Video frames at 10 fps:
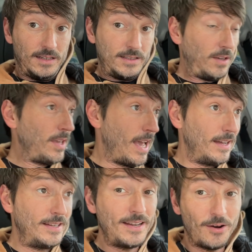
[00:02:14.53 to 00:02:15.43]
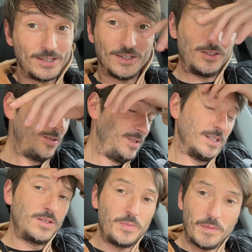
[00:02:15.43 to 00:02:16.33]
So yeah, now it's on to the
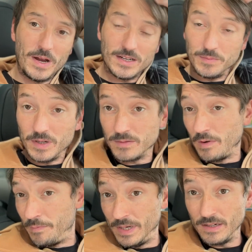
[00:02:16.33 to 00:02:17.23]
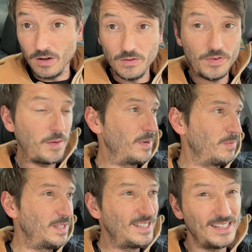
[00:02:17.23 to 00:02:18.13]
supermarket because we've been in Grand Frais but
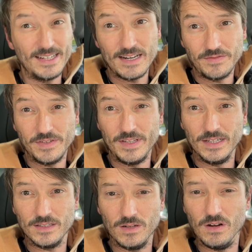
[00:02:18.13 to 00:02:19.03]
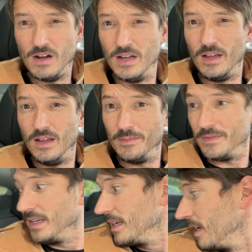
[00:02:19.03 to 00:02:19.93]
we didn't get everything, so I'm
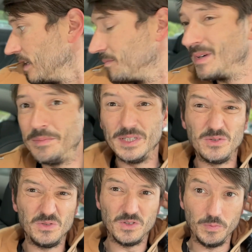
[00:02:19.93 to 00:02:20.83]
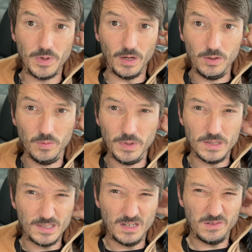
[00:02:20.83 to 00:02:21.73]
thinking maybe to Super U
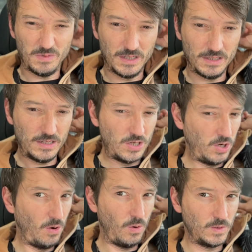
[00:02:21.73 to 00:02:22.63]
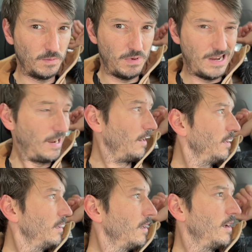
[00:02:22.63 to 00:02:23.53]
because there's one close by
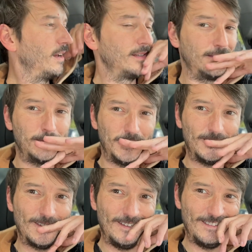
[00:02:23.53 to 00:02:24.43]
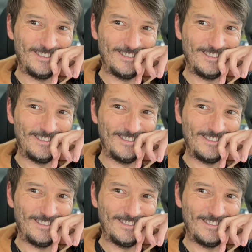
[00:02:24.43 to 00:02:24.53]
and we'll see.